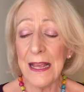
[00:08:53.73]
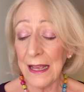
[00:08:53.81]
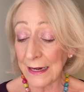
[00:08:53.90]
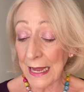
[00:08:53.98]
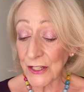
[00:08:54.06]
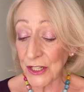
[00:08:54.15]

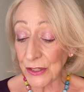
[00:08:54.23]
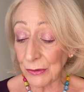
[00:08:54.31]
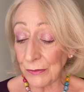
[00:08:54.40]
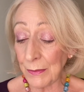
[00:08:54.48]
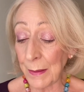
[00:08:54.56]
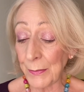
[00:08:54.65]
And I actually
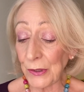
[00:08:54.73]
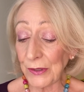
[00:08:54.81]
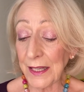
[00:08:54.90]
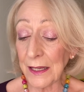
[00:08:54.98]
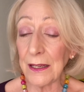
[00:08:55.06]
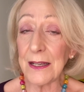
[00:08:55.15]
do remember
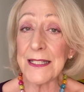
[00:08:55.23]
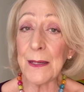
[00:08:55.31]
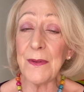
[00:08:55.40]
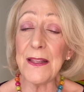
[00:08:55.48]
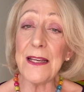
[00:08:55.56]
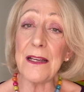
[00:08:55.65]
looking at
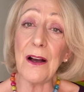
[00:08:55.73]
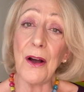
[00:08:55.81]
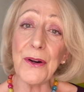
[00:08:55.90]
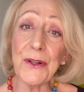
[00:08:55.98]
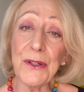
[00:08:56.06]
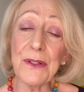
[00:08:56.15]
some of the
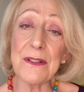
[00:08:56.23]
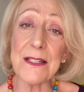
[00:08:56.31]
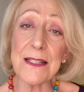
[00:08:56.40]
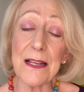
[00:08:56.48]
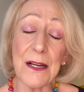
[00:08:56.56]
articles,